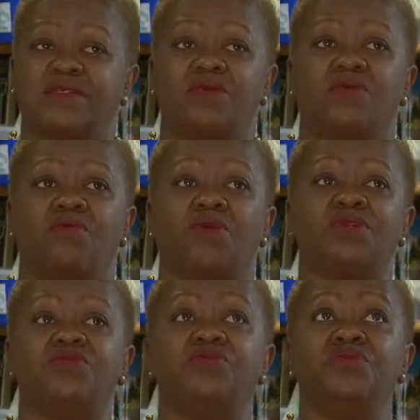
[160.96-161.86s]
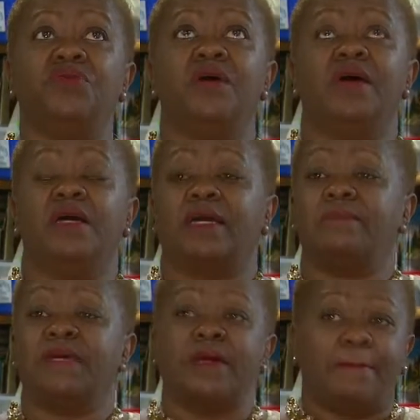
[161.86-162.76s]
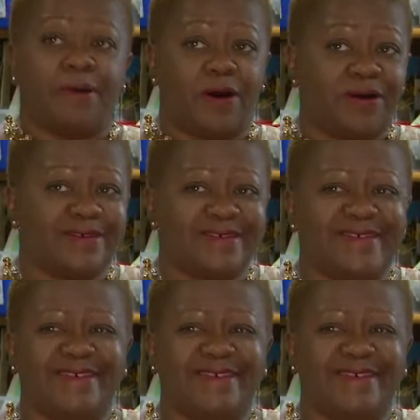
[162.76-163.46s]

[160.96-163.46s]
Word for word: So, when you can be a part